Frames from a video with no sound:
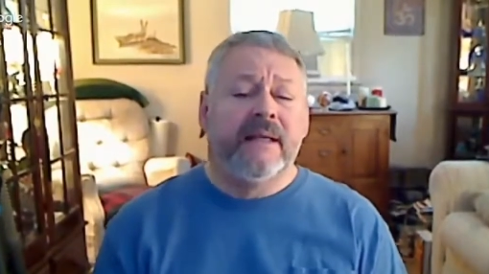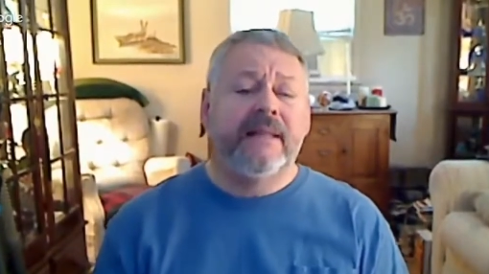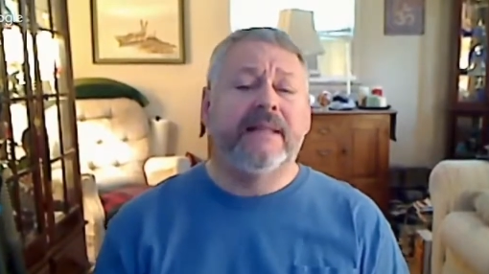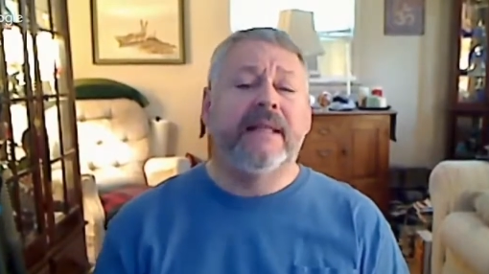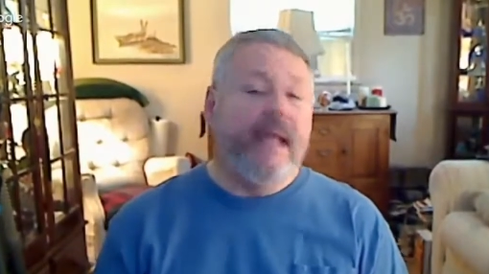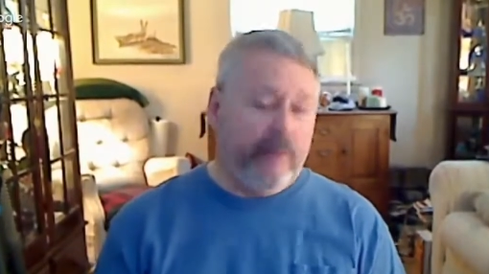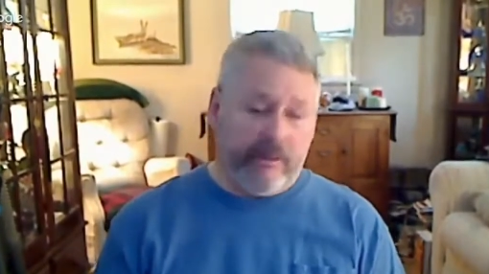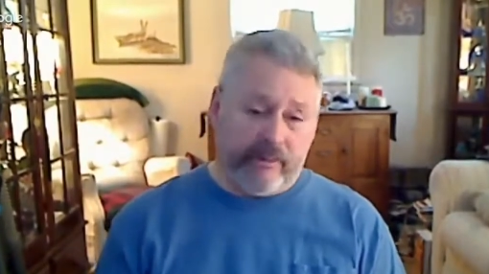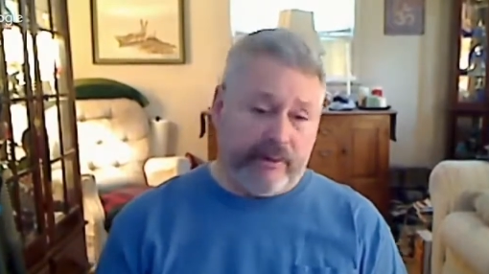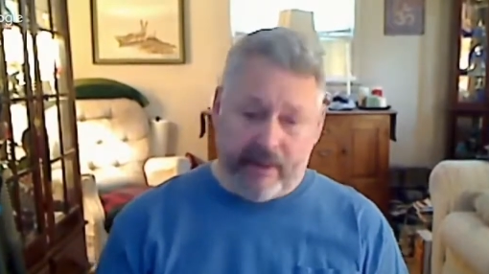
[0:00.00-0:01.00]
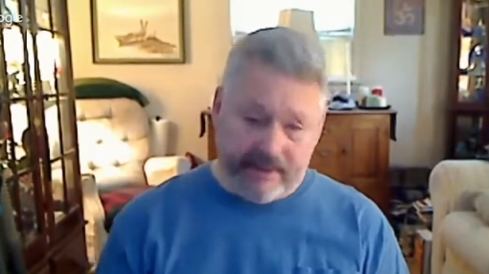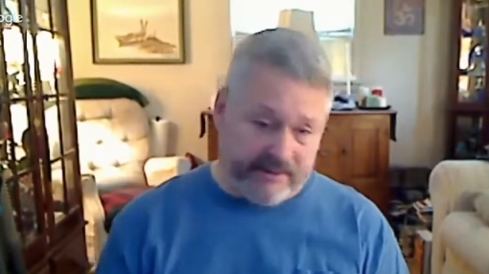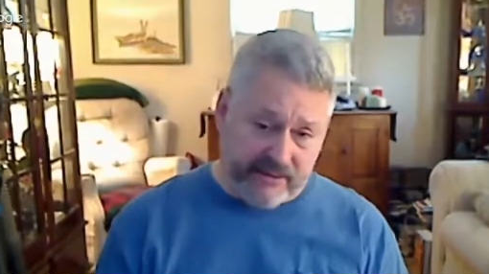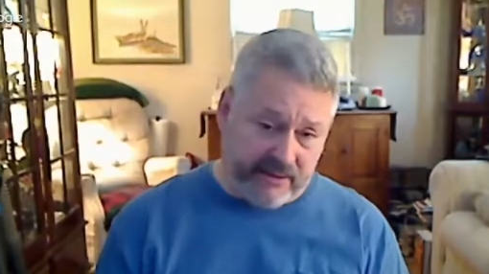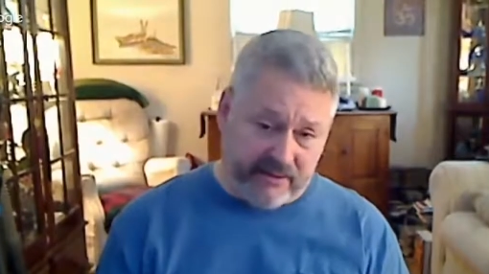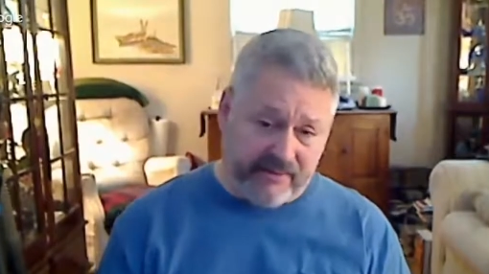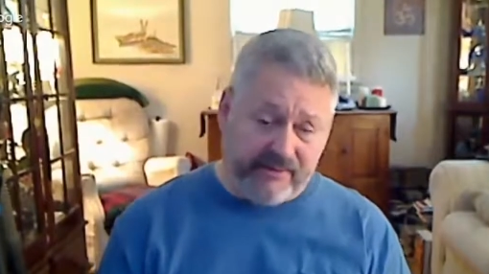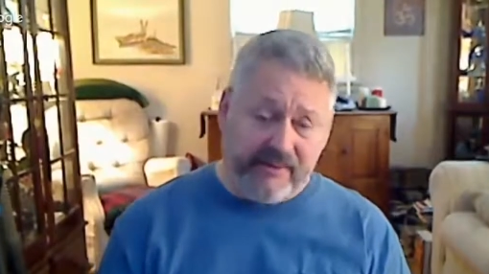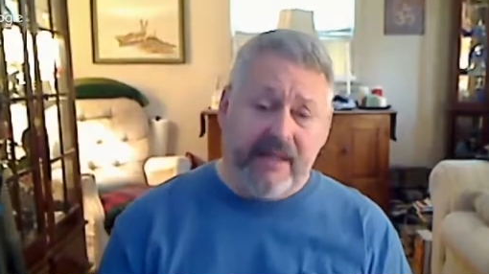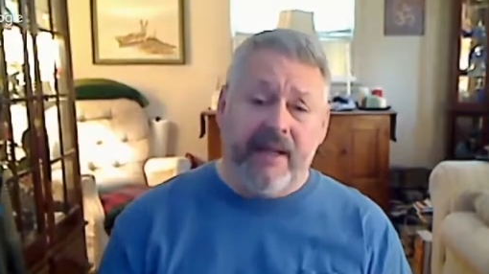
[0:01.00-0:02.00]
that they would request it
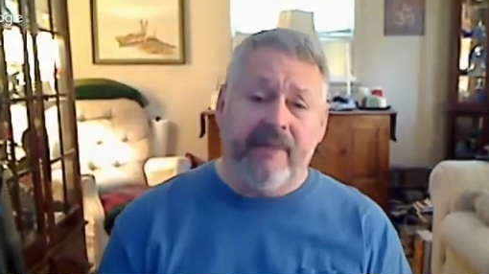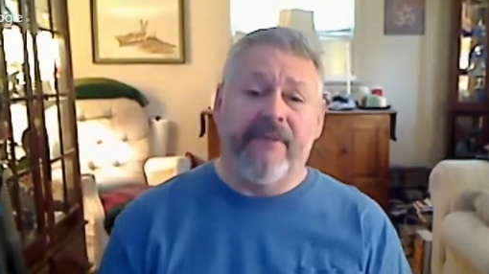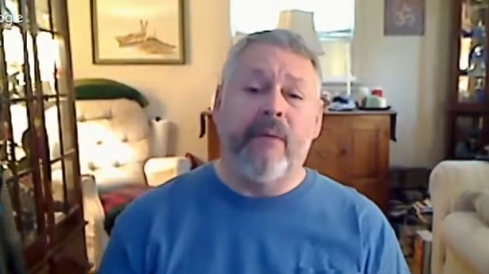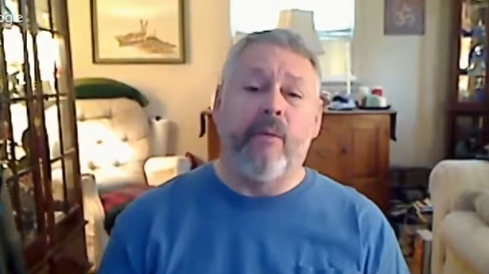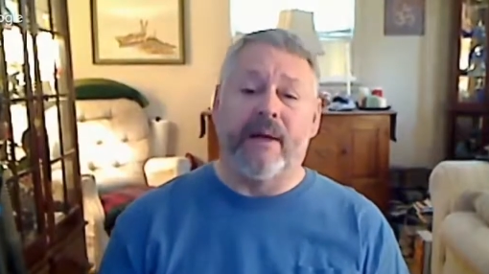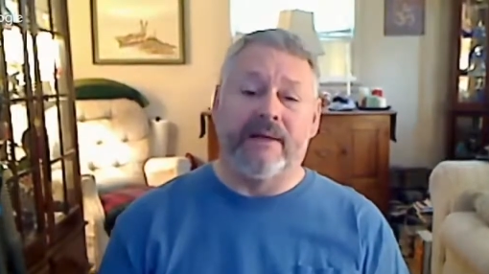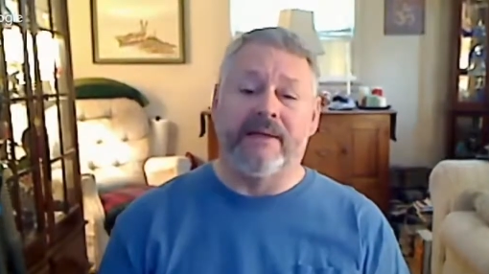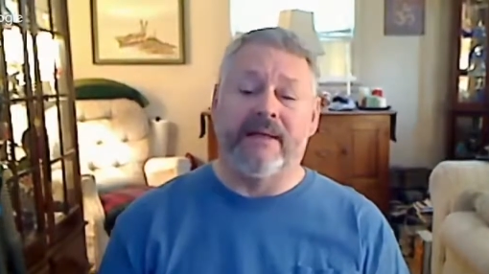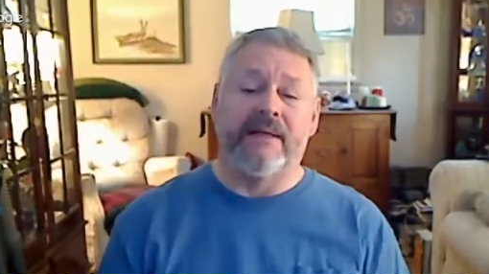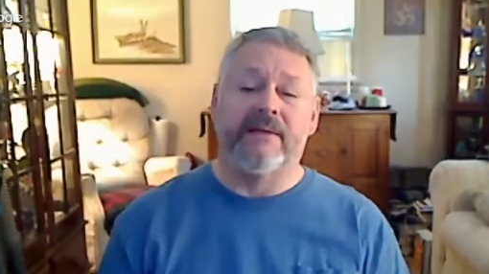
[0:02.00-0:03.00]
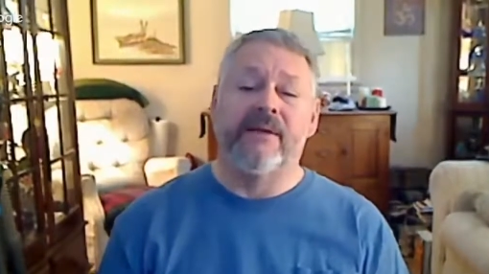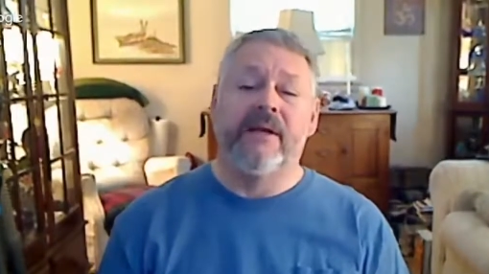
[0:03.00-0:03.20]
if they wanted it.